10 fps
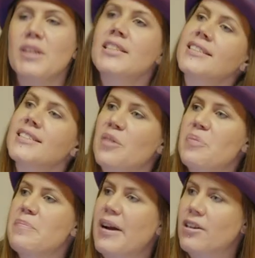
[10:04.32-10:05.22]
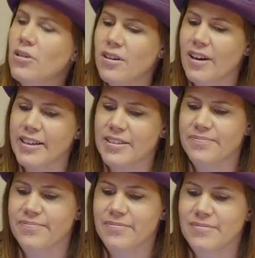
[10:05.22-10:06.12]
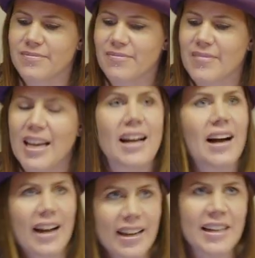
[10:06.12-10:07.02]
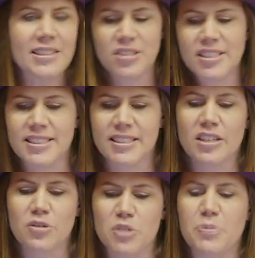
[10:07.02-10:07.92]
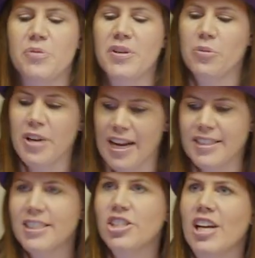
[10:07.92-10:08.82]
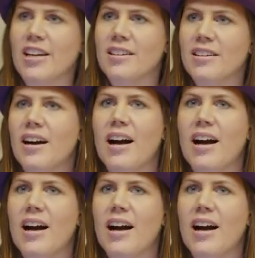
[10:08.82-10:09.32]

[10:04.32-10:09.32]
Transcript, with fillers: can stepping back look like? I like to distinguish between a reality check, a